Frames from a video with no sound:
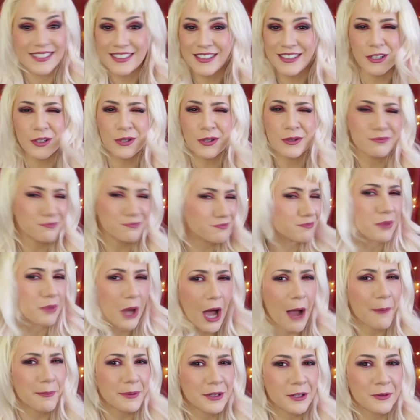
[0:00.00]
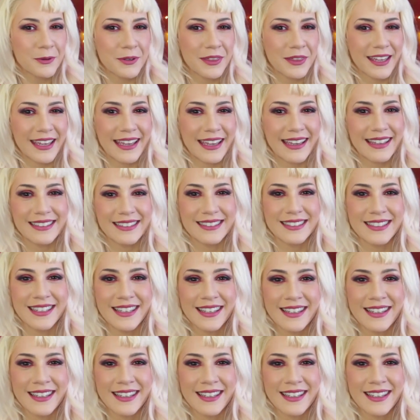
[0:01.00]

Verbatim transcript: still popular with the kids.